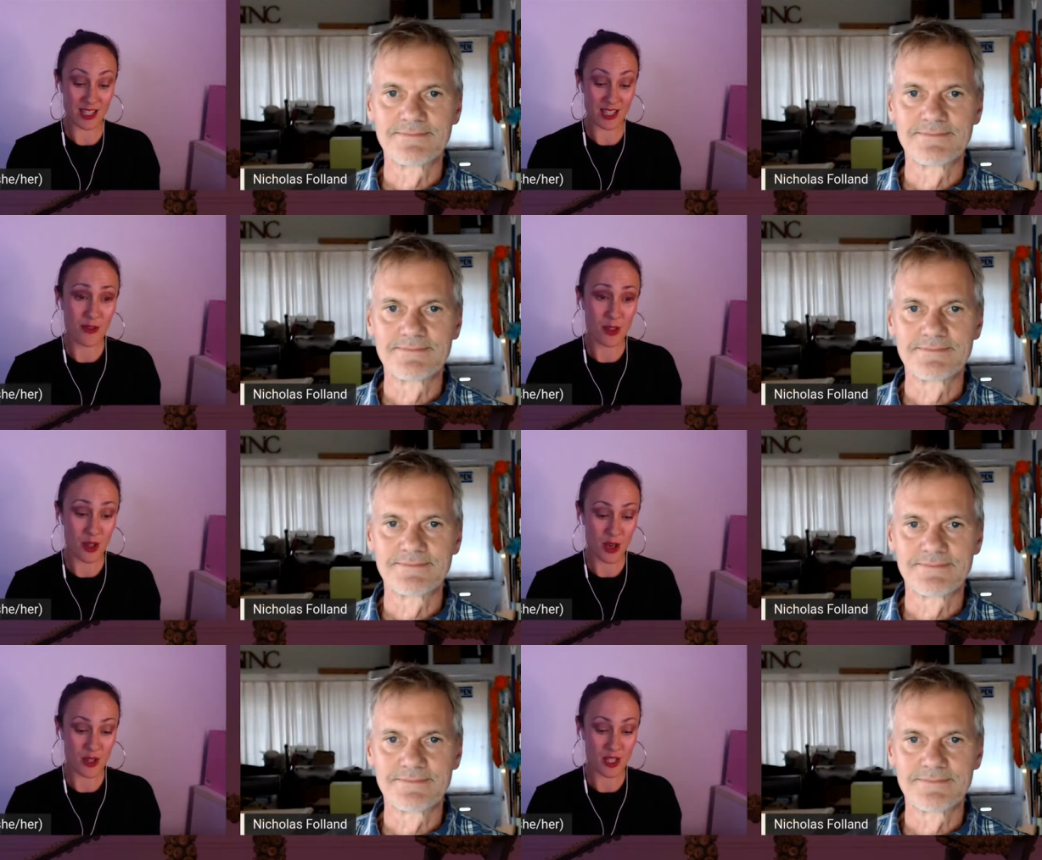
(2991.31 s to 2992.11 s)
Speaker 1: And if
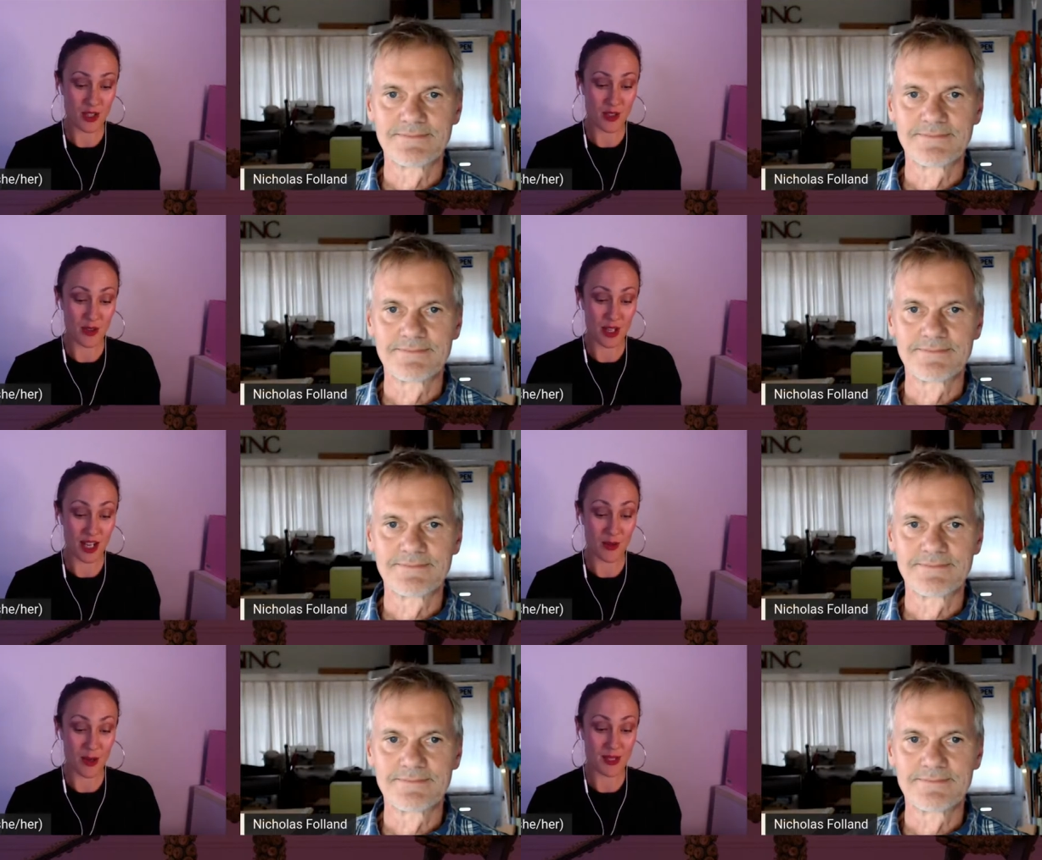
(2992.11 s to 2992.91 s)
you go to
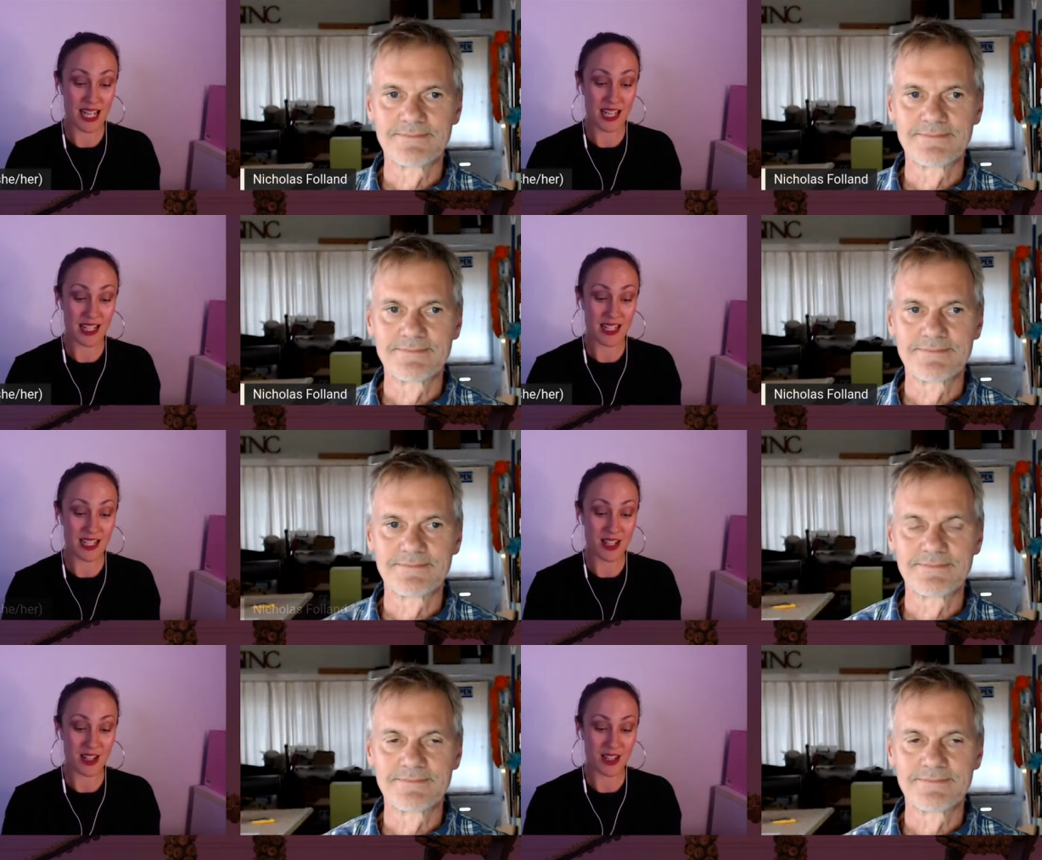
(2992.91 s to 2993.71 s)
our website,
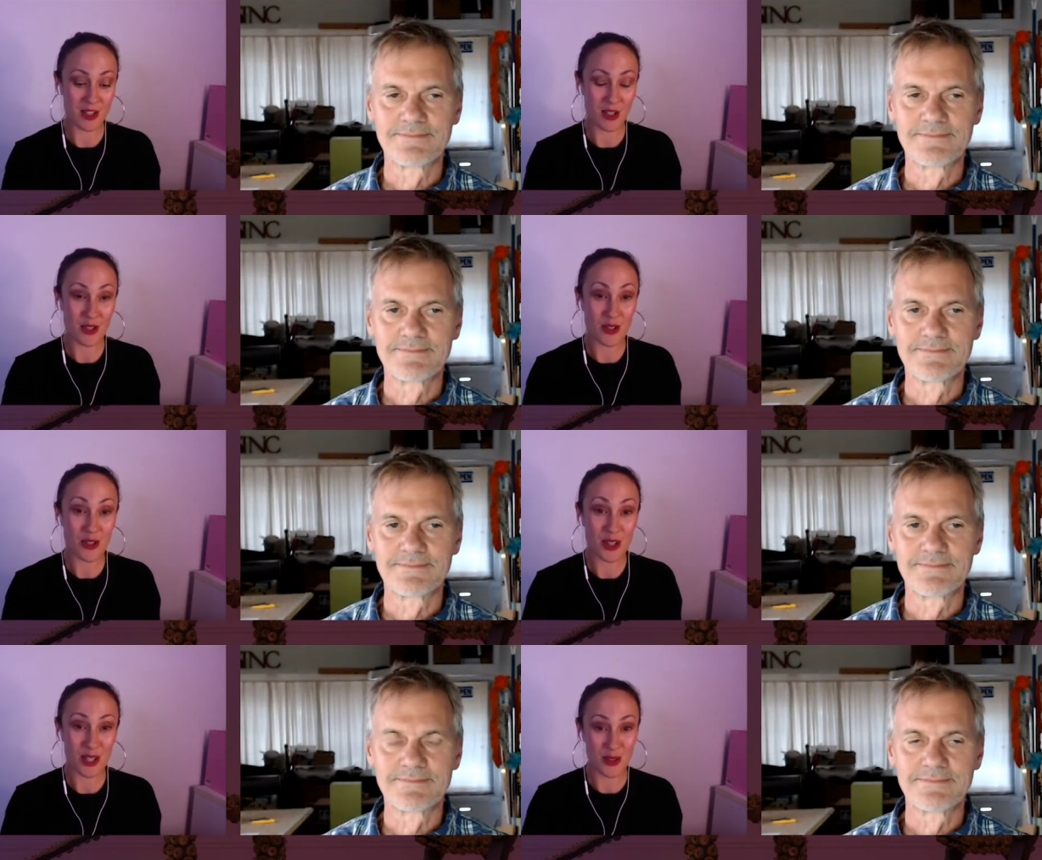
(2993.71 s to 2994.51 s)

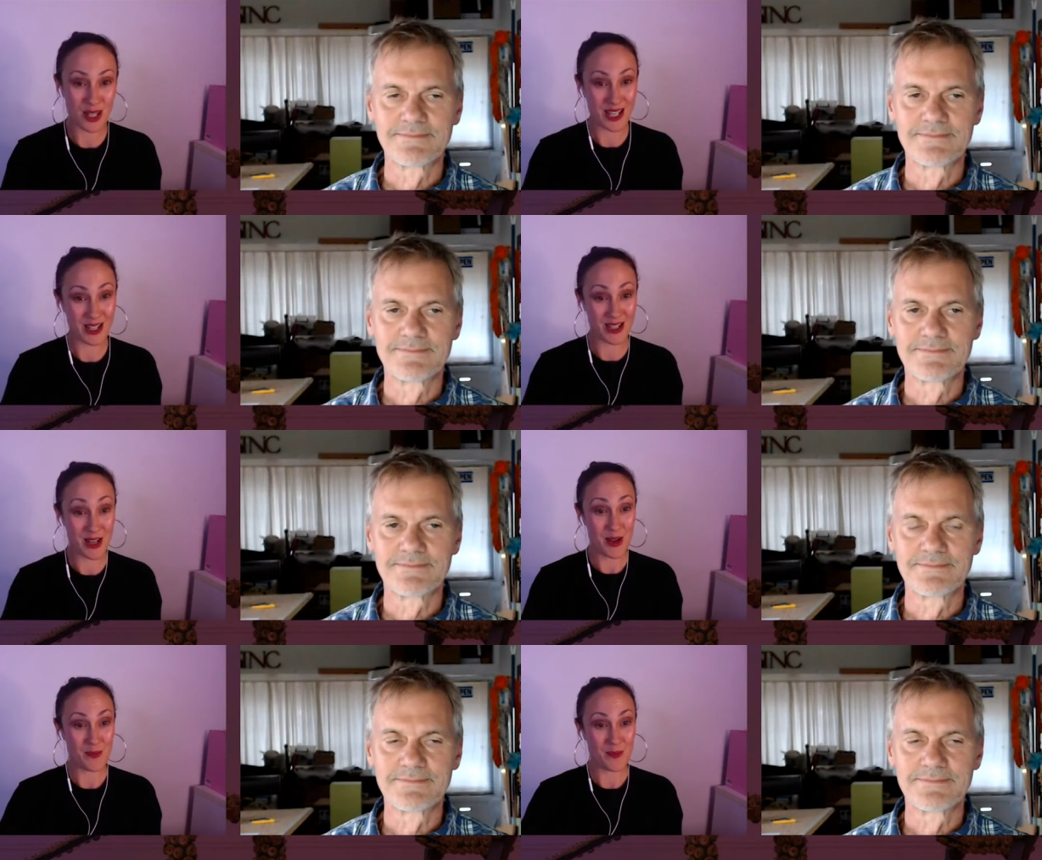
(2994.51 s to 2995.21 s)
lindenarts.org, you can